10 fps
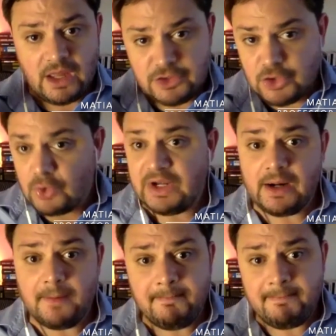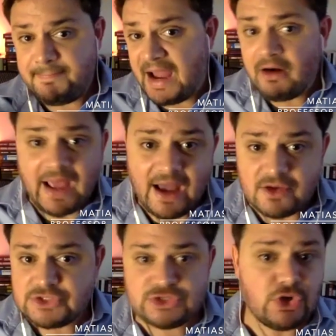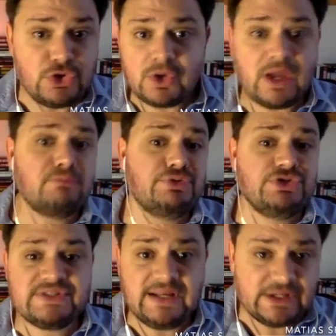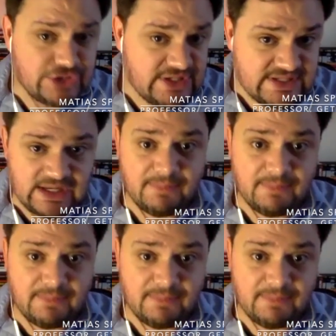nuclear powerhouse so you can produce electricity,